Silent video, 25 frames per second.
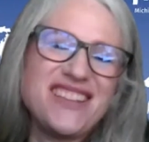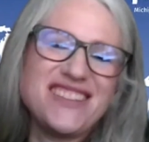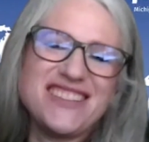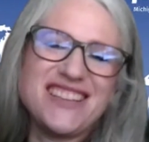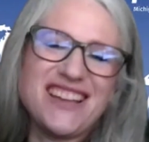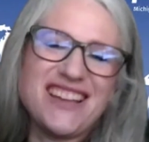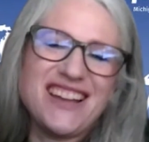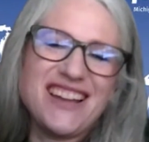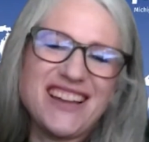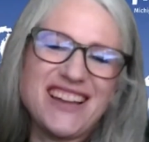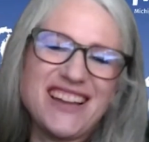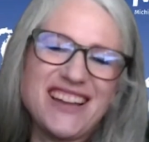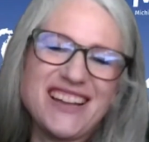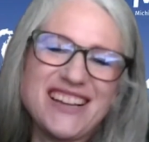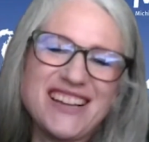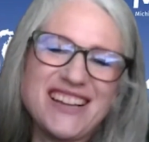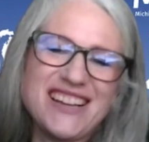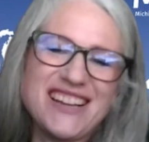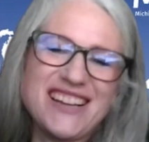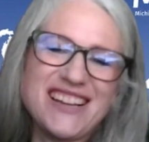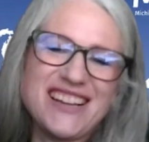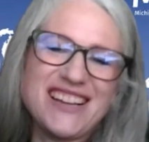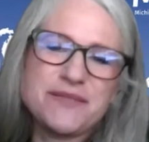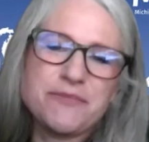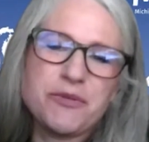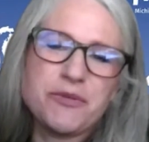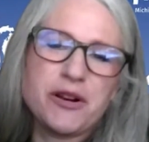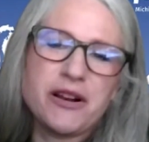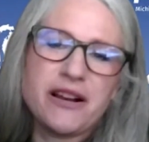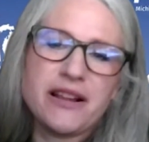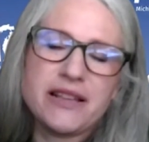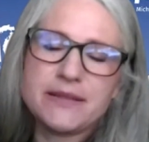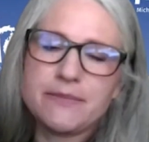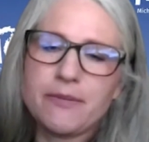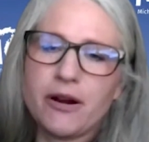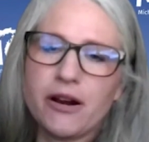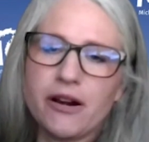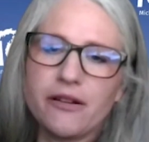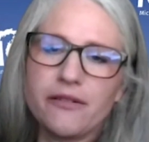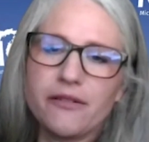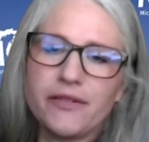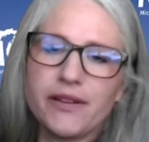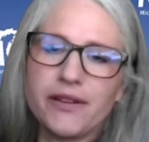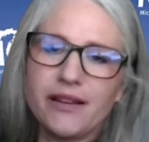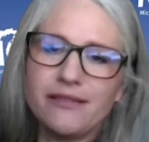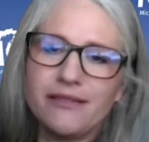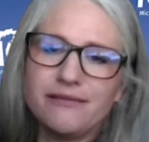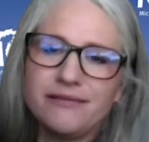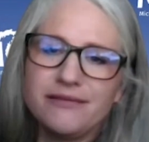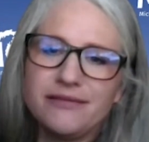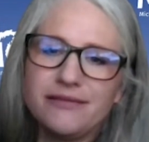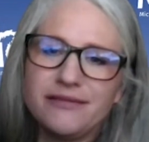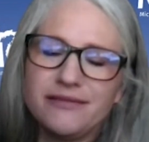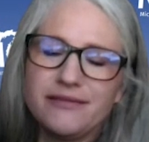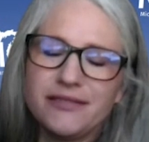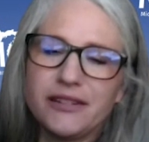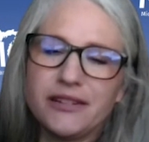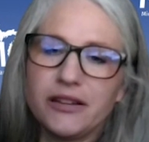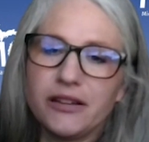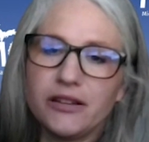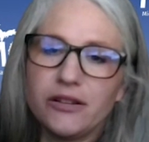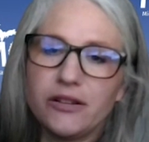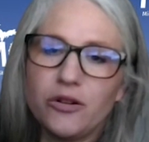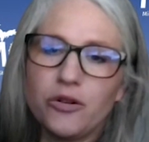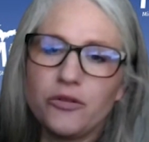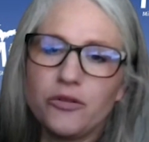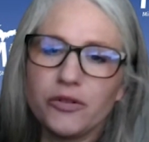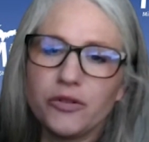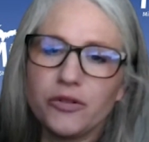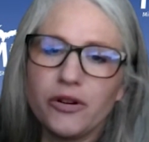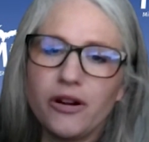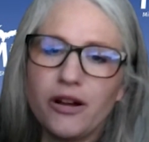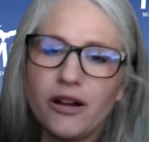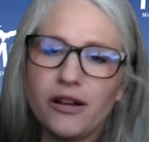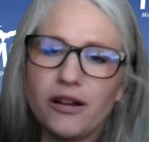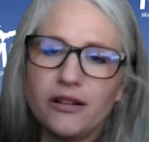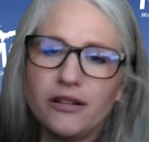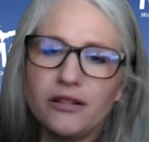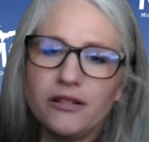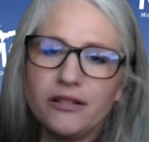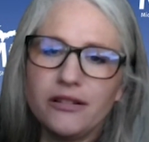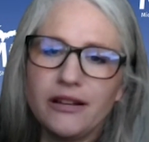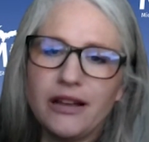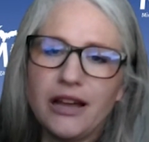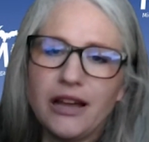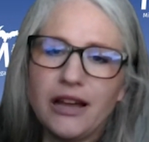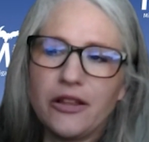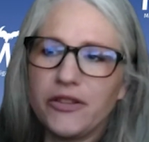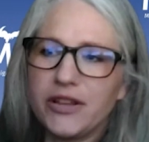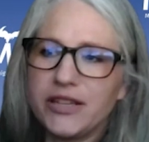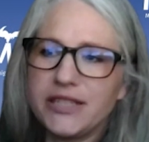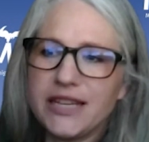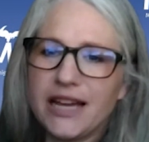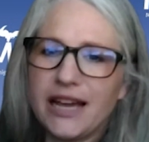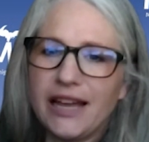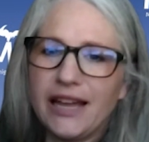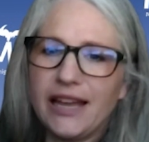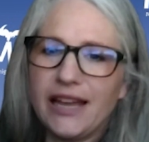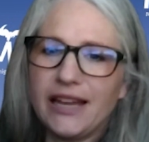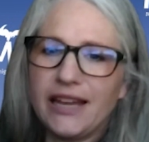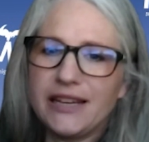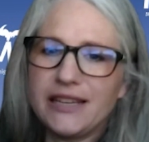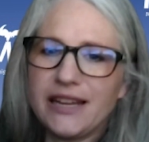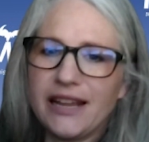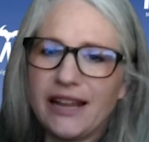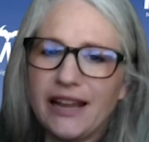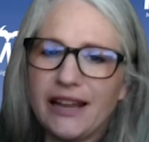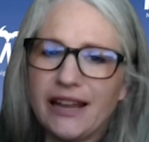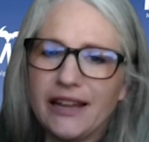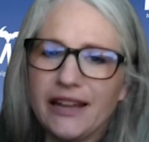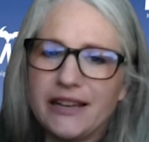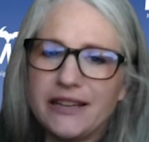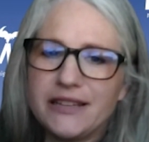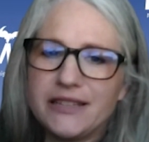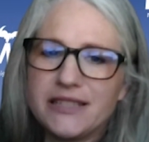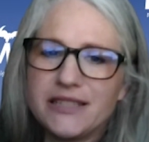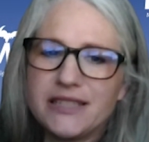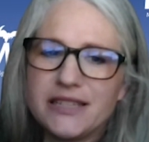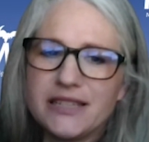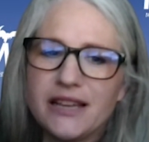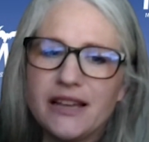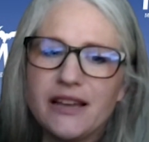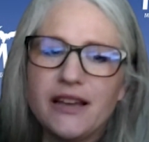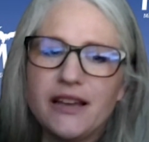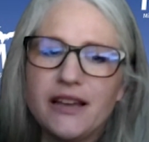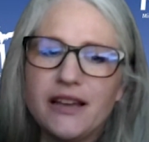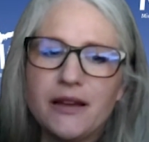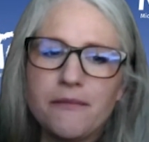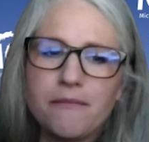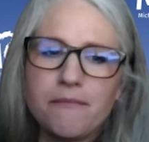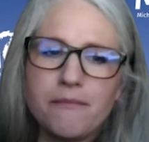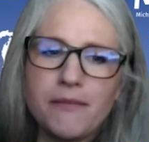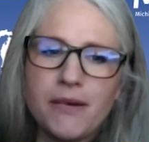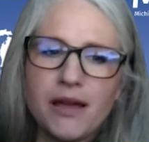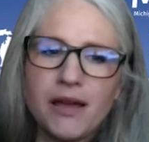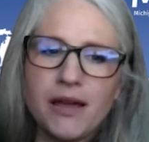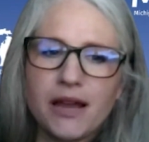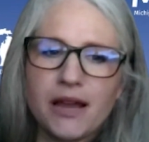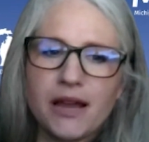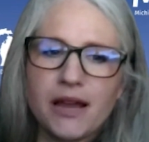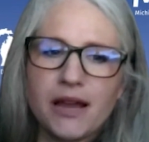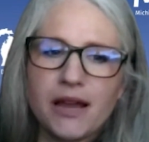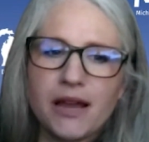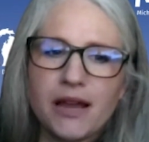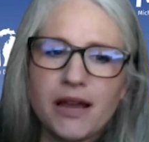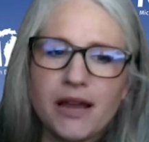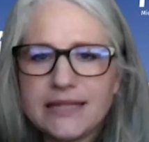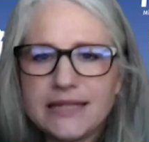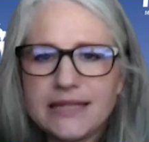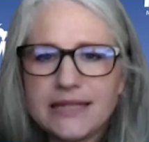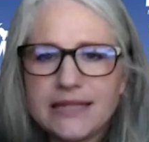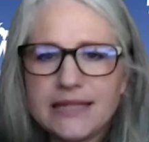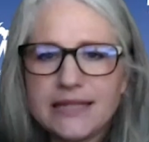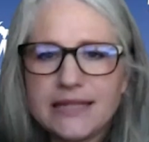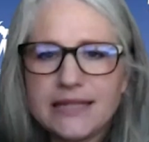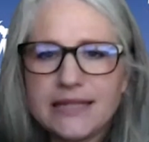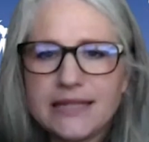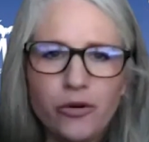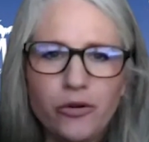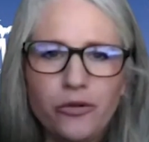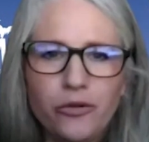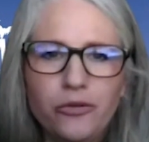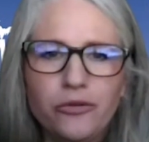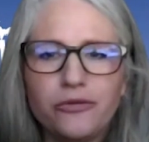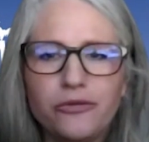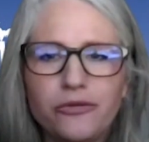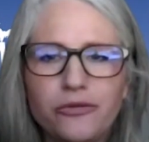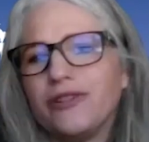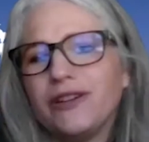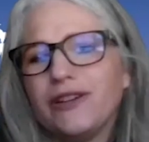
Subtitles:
I just put it as part of a overall healthy diet and making myself move.